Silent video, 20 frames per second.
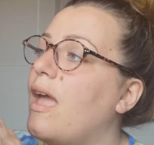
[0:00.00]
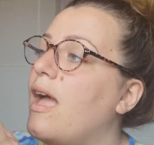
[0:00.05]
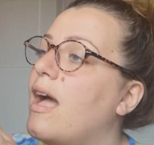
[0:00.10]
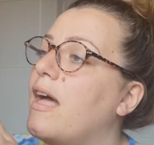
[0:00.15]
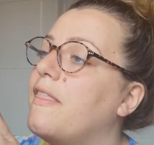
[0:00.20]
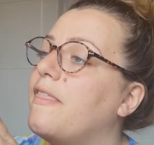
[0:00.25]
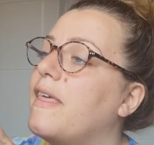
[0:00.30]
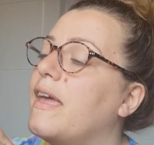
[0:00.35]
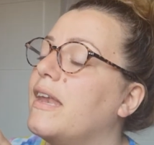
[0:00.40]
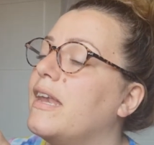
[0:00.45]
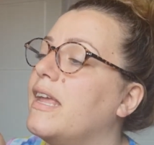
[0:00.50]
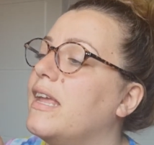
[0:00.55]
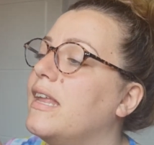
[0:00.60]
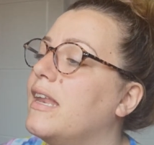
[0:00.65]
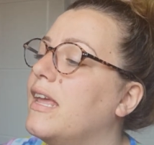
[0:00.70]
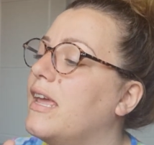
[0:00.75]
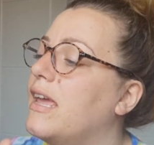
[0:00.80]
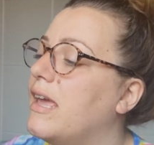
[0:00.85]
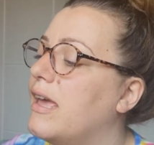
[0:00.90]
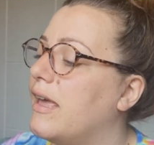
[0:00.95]
And then in
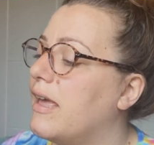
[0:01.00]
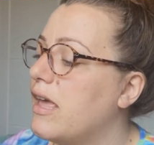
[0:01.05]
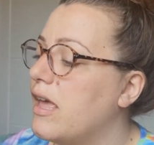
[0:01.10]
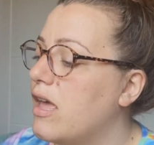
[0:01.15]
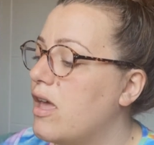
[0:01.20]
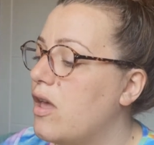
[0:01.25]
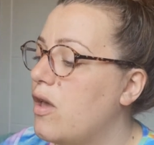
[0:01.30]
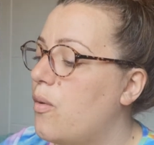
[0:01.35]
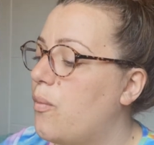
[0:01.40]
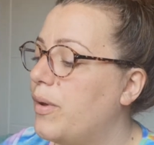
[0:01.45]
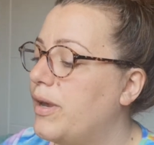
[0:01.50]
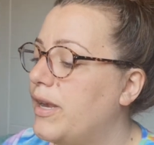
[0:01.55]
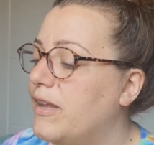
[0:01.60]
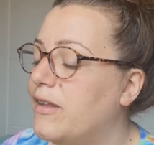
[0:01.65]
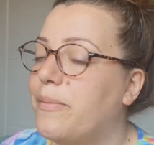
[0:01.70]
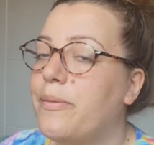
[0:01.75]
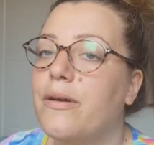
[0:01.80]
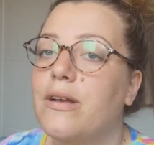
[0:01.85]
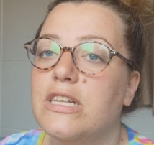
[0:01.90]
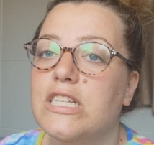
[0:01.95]
here we need
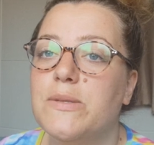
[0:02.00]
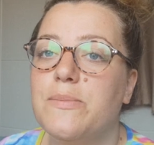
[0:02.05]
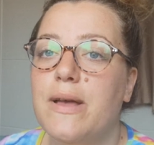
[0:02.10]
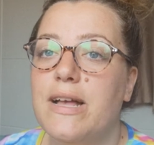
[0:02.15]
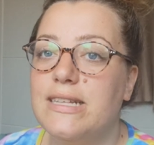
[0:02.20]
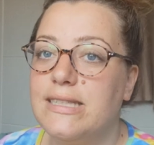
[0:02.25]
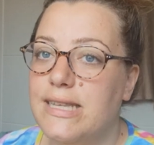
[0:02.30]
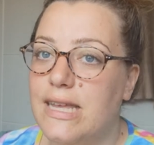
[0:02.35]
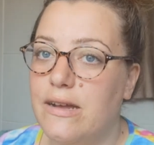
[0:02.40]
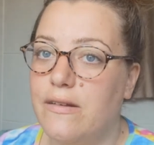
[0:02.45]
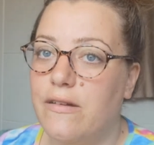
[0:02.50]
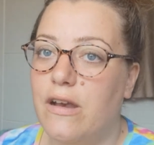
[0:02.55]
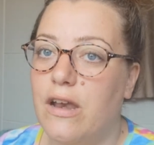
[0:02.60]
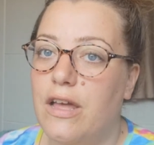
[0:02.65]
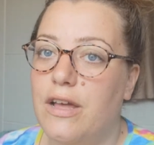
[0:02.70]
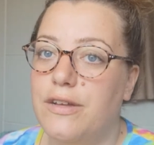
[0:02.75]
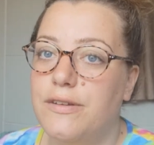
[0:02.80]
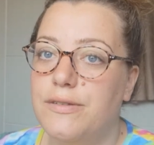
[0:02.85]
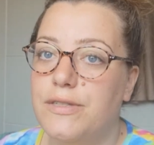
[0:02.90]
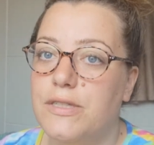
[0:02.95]
to put a spare set of
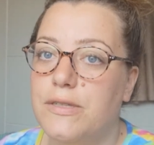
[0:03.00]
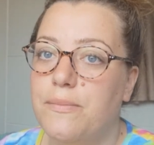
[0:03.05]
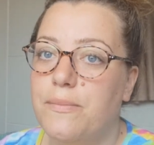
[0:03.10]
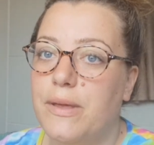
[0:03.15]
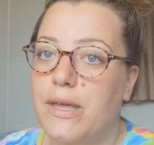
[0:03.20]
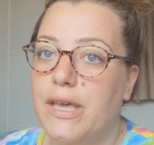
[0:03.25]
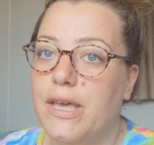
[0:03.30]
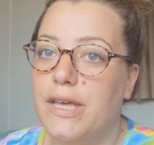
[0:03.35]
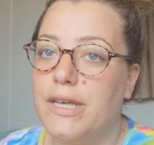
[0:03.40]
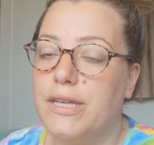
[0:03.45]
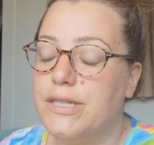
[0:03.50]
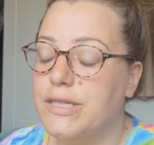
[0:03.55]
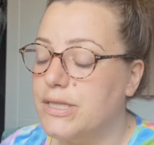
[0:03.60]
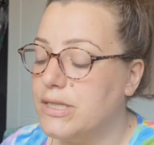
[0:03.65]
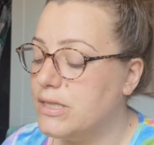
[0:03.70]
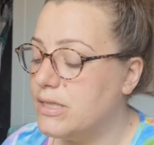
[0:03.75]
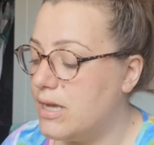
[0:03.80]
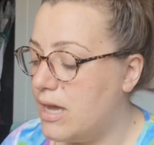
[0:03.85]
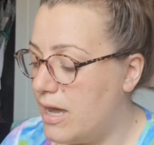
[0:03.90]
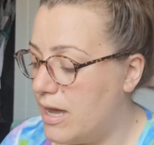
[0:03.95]
clothes
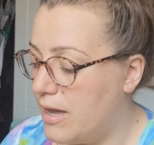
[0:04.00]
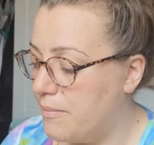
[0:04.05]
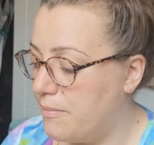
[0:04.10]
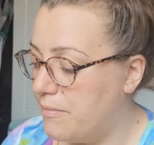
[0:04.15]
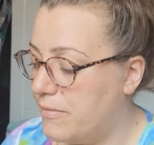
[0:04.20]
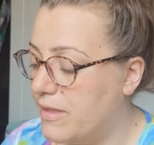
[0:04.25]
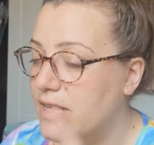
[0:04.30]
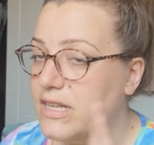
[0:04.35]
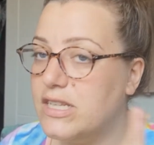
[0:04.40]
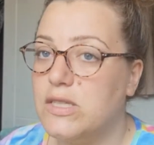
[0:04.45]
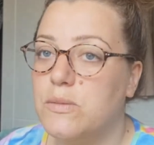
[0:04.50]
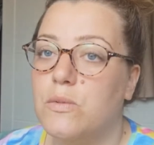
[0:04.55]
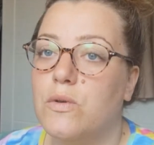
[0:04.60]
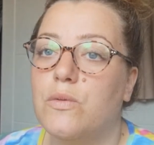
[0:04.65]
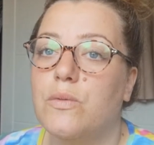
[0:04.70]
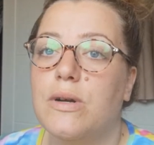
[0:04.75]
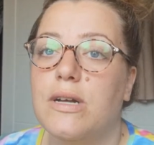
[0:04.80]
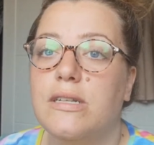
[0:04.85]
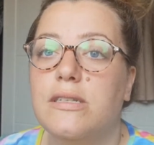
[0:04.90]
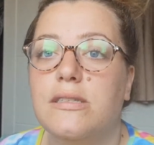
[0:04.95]
because they're
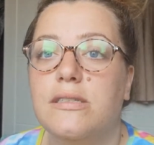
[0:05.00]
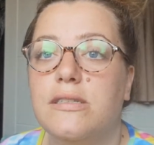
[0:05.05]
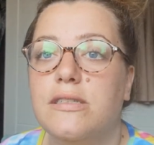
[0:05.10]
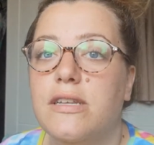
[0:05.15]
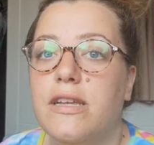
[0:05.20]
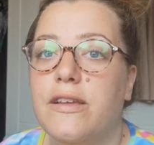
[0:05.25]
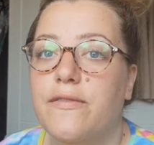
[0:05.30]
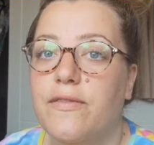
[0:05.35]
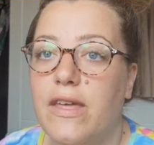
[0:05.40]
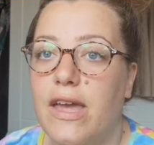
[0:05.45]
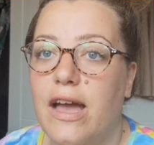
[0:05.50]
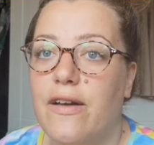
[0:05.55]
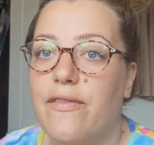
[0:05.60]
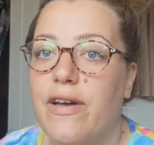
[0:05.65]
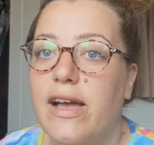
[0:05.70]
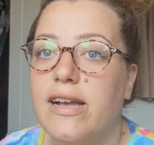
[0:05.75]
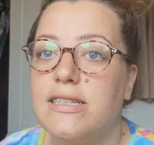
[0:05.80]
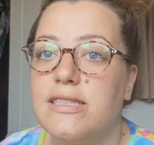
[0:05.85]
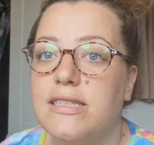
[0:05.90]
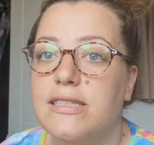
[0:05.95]
small and if they have
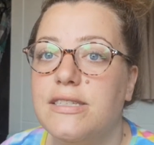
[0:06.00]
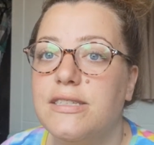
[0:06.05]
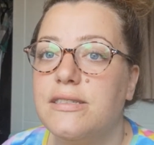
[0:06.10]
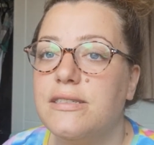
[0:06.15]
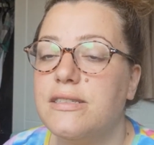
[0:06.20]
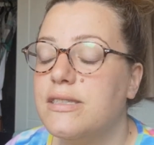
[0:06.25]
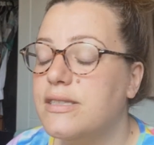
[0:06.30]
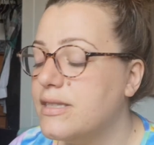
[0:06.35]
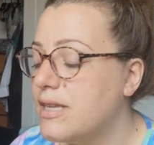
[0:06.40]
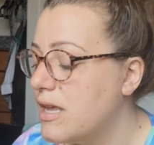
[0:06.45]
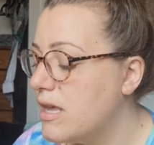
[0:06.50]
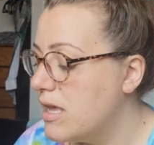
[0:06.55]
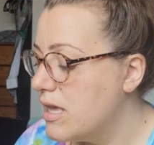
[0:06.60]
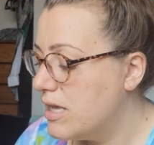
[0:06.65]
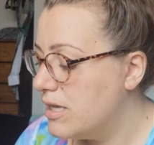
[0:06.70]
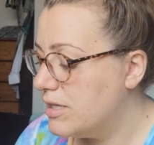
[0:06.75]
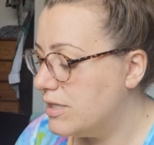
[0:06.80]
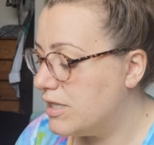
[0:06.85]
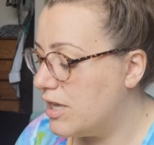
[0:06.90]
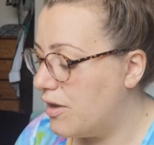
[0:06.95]
accidents.
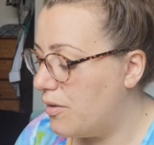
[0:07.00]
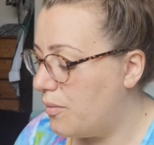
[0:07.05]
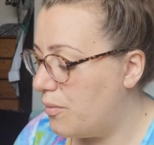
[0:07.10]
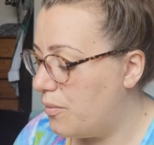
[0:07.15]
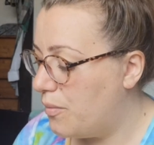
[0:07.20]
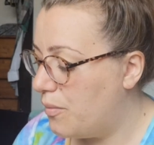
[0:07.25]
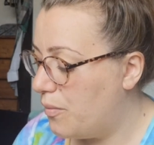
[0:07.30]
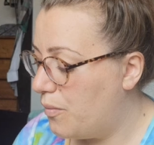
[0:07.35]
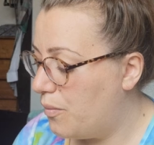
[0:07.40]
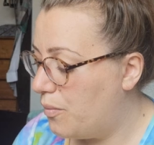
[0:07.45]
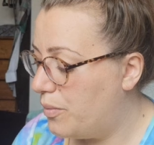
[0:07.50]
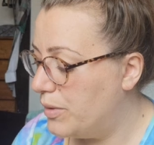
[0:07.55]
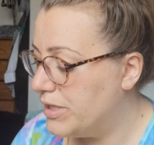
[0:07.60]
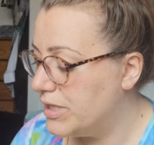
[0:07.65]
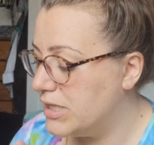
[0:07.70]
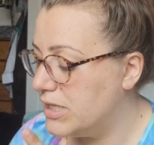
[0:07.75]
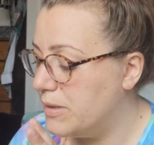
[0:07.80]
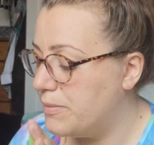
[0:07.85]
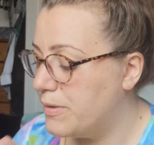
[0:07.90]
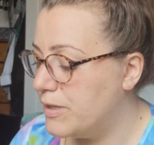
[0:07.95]
So We
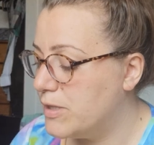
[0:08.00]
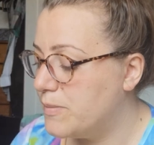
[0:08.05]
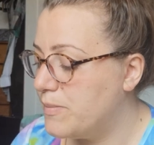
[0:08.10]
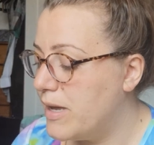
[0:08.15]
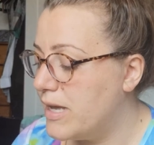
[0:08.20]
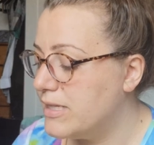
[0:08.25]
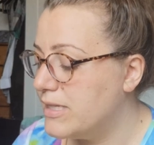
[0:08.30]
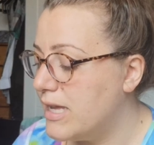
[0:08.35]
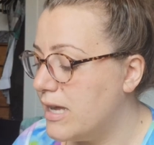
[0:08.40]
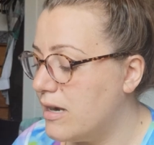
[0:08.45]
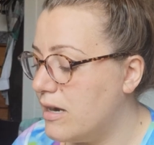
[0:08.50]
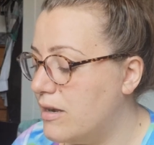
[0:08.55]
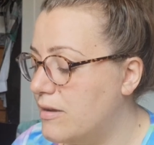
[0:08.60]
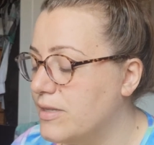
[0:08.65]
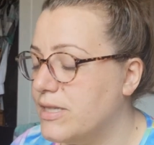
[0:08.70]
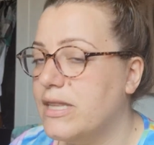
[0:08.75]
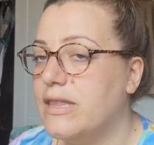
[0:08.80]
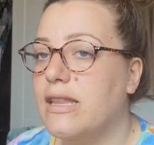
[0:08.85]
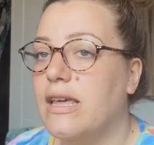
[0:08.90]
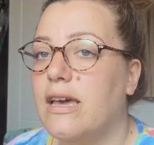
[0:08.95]
just need to put a spare set of
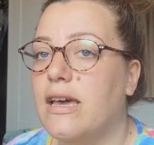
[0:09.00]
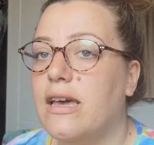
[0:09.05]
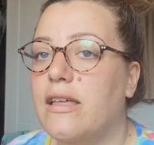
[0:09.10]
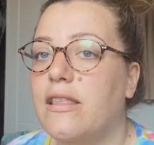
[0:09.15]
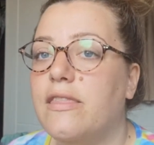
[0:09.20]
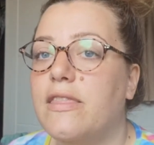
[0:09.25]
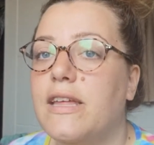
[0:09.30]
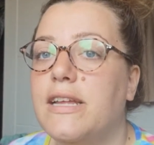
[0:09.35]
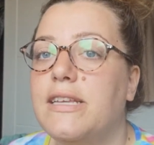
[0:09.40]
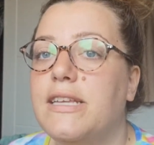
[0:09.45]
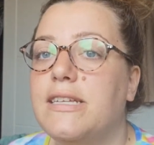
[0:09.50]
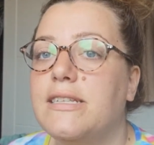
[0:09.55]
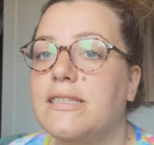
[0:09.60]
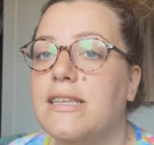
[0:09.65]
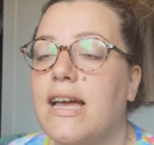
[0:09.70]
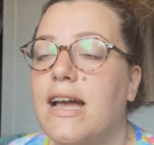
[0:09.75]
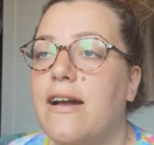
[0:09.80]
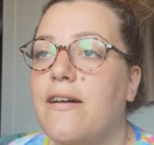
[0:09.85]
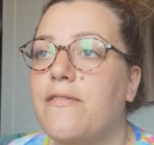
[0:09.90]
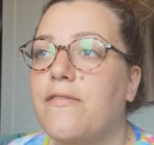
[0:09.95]
clothes in there. They need
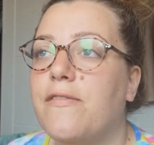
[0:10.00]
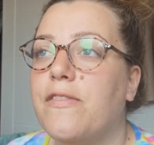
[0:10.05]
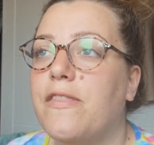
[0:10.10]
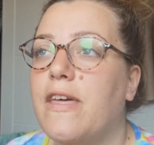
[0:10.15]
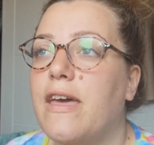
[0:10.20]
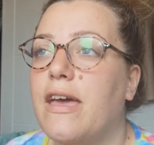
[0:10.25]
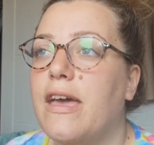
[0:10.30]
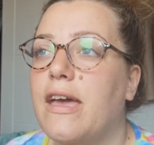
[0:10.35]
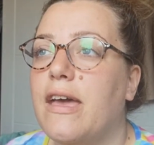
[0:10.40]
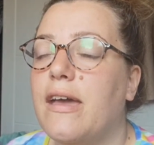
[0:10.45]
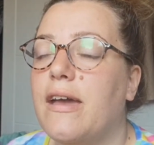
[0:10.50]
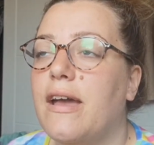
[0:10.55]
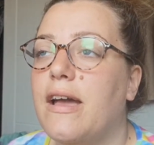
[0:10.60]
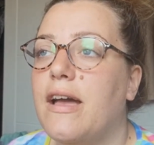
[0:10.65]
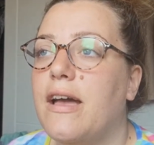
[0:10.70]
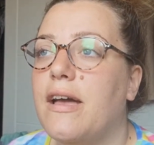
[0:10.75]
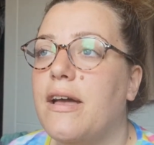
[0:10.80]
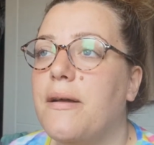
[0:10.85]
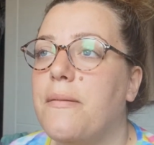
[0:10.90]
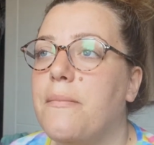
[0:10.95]
to have their
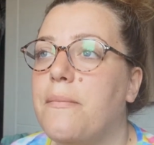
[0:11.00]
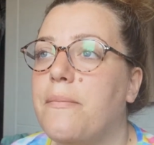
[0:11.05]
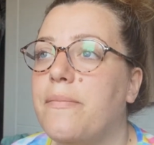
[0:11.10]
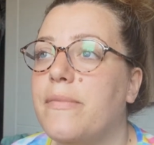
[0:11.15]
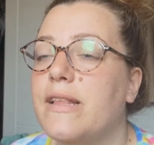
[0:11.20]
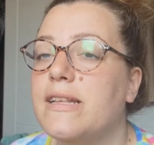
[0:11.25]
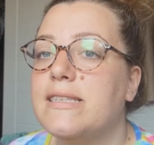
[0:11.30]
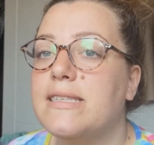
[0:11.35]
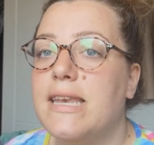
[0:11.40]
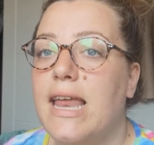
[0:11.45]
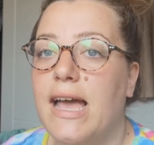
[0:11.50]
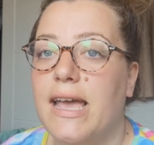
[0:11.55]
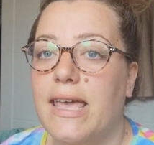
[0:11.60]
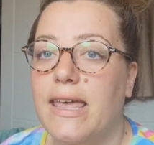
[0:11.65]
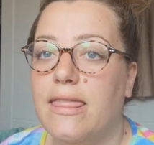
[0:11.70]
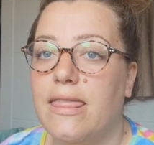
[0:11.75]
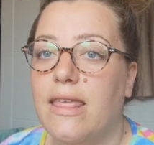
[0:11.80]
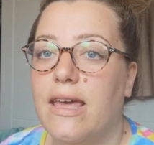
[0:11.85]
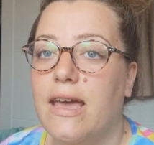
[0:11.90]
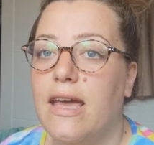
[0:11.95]
snack
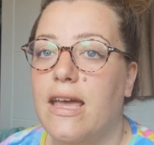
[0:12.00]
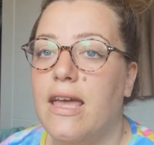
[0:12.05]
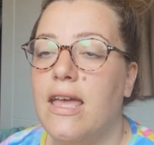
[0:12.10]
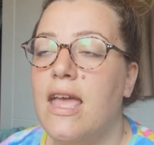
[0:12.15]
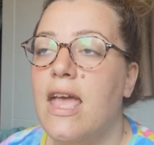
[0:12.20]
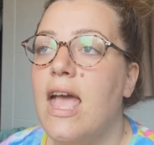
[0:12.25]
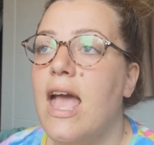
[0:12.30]
in there